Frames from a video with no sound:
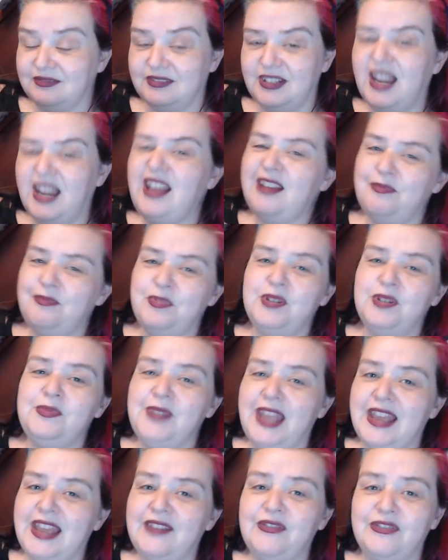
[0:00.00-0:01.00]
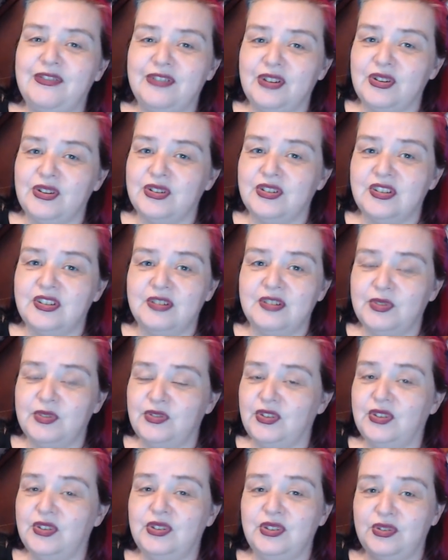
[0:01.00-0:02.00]
I probably have forgot some of
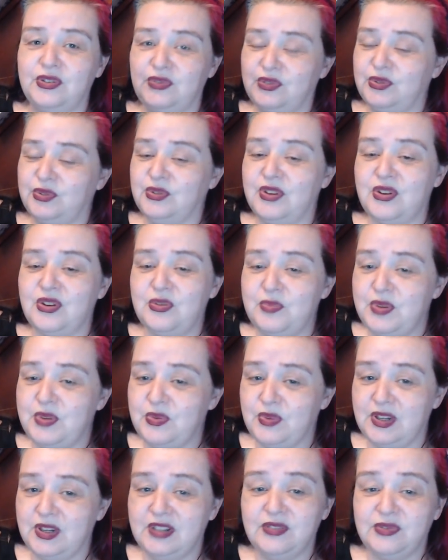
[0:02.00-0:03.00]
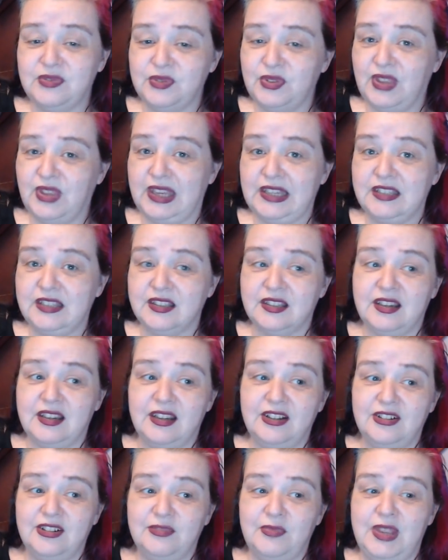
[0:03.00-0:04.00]
you. You've all told me wonderful things that I
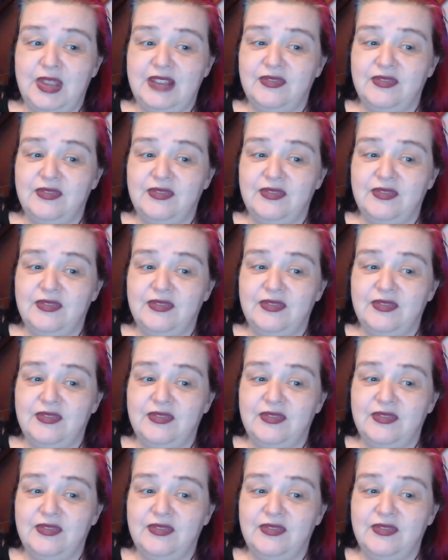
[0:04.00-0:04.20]
could make